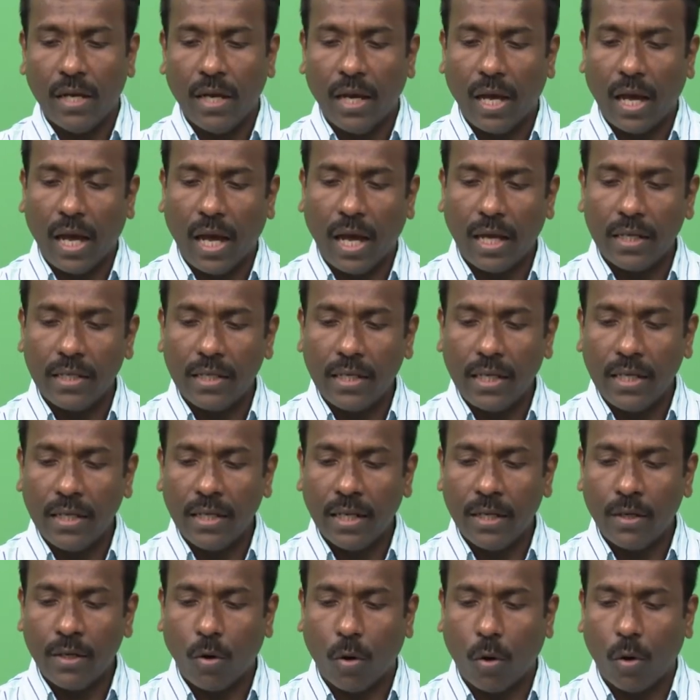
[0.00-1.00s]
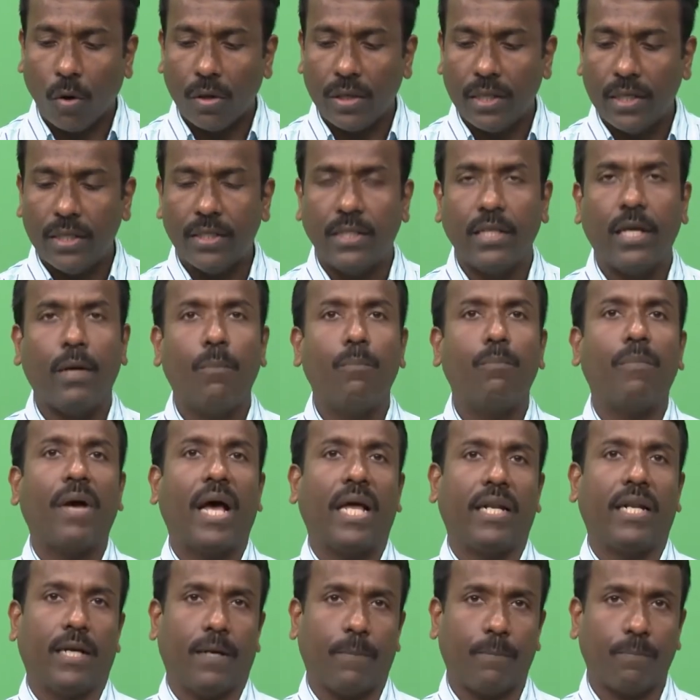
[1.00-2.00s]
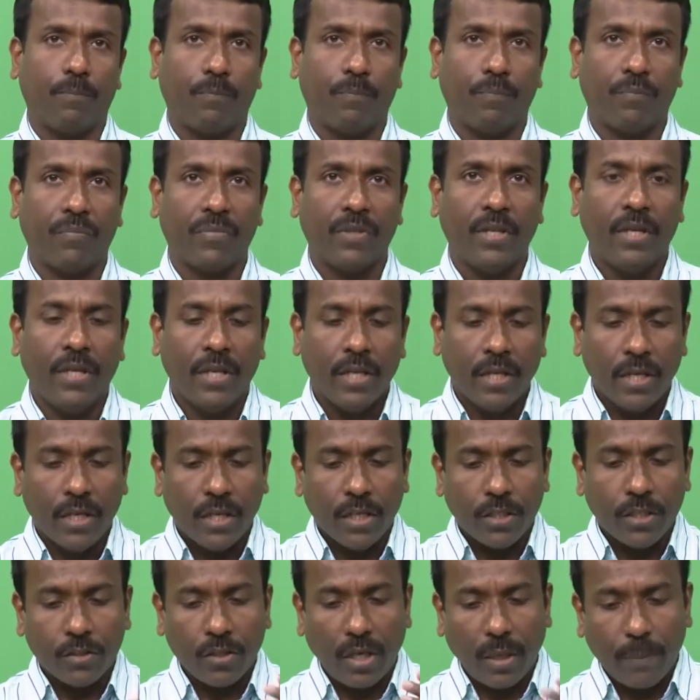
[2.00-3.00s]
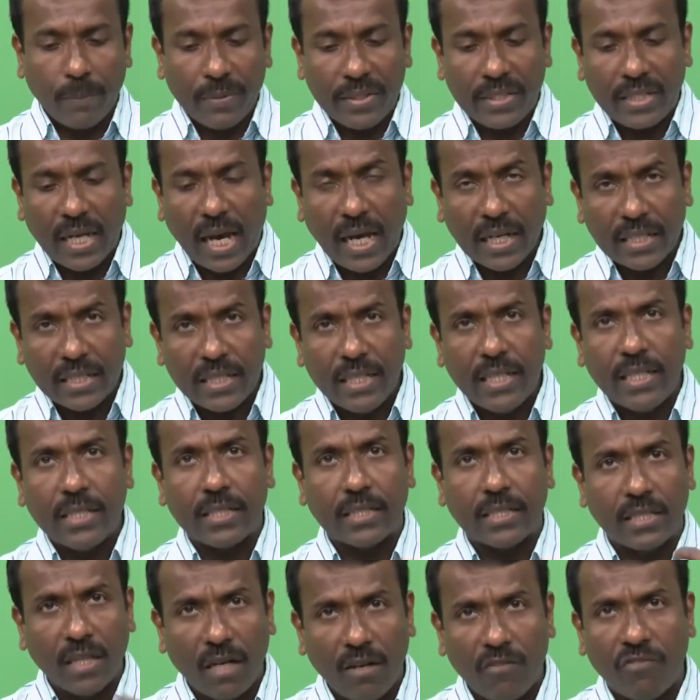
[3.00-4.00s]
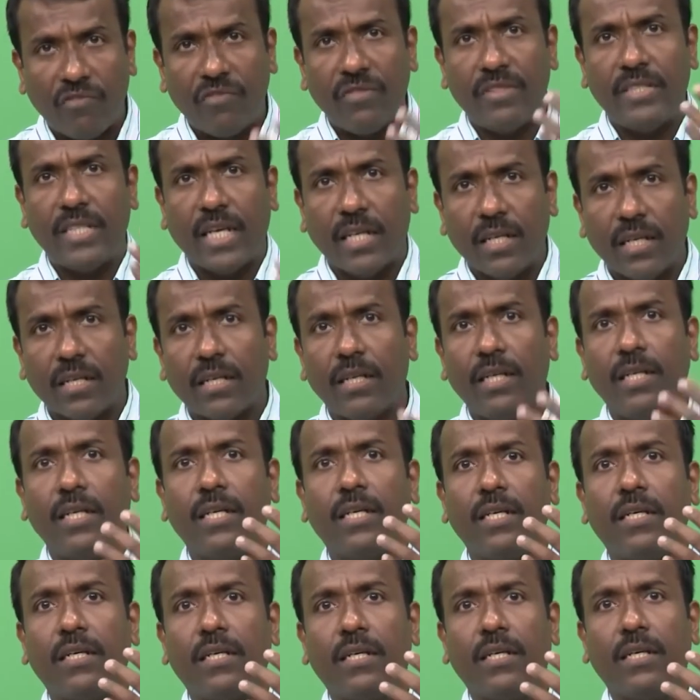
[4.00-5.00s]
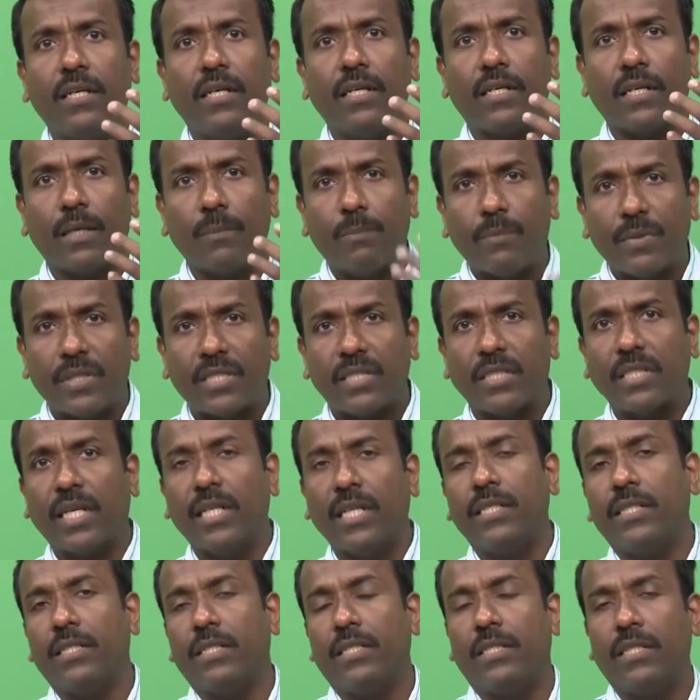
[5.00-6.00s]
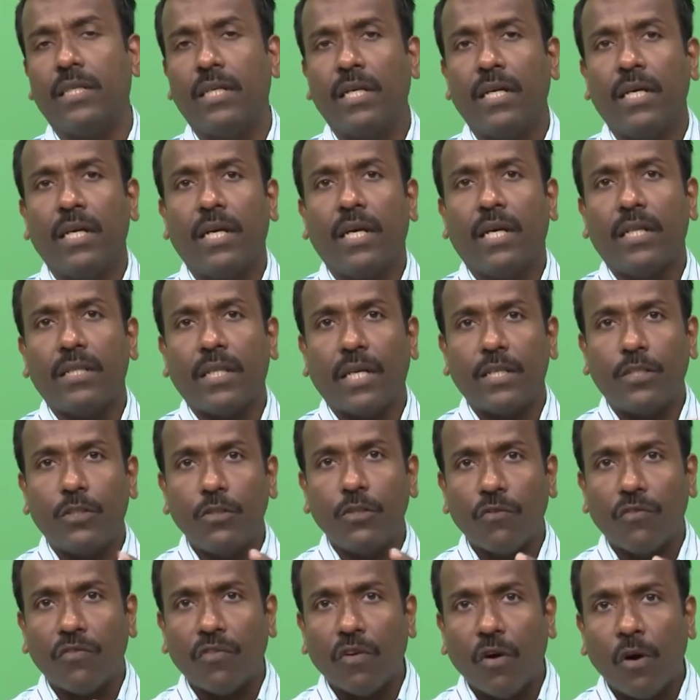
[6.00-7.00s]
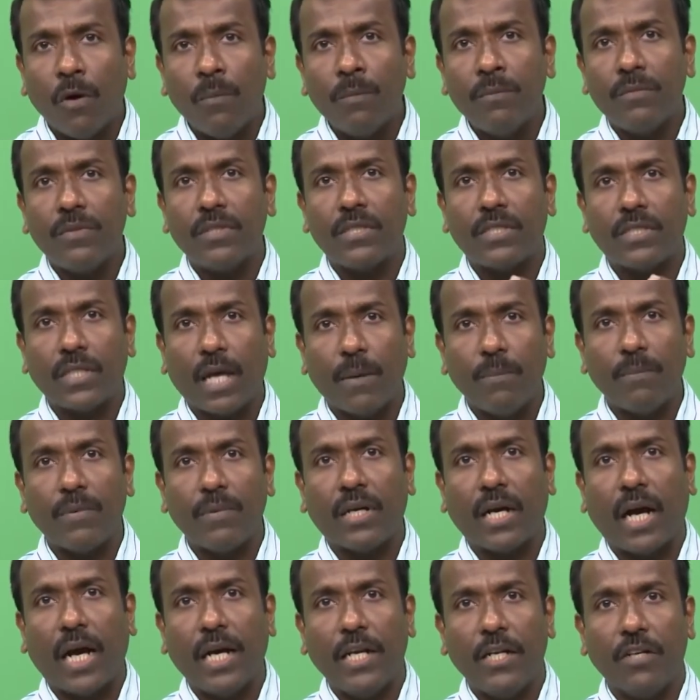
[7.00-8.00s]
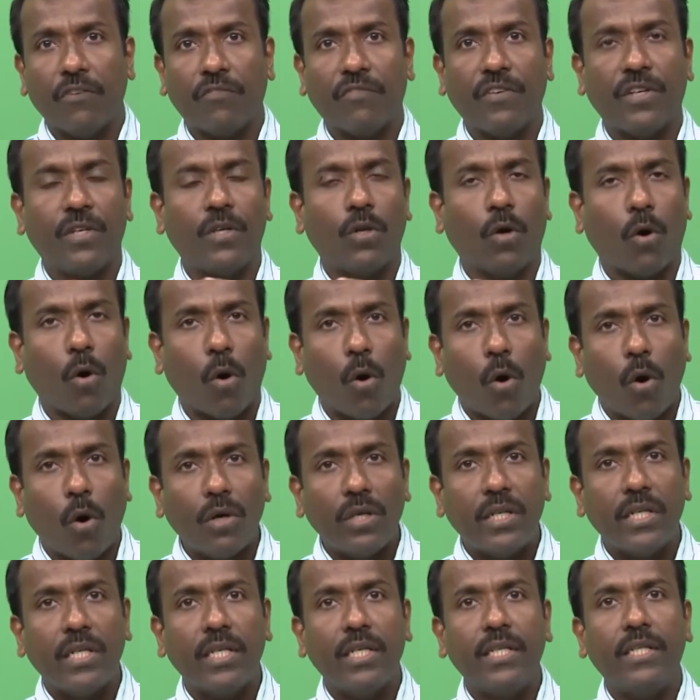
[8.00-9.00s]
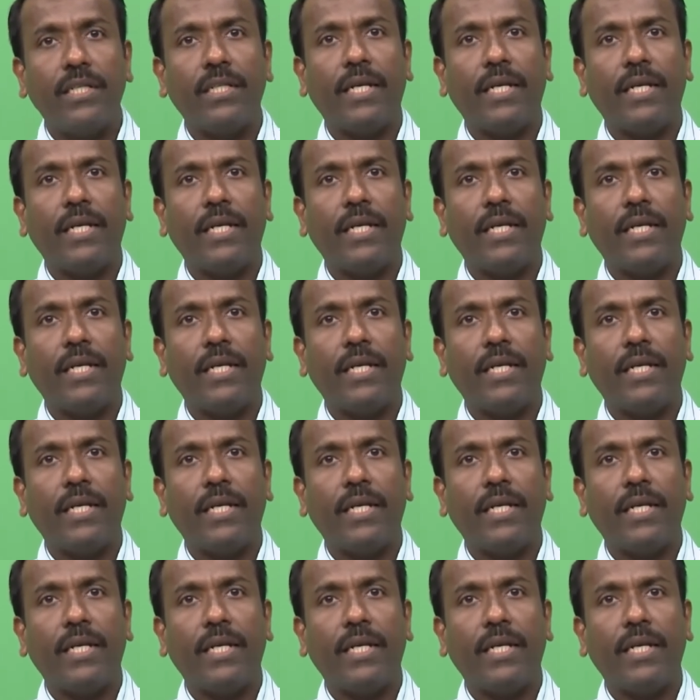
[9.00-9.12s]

and in an ordered manner. So, epitaxy itself generally represent that you form some kind of an ordered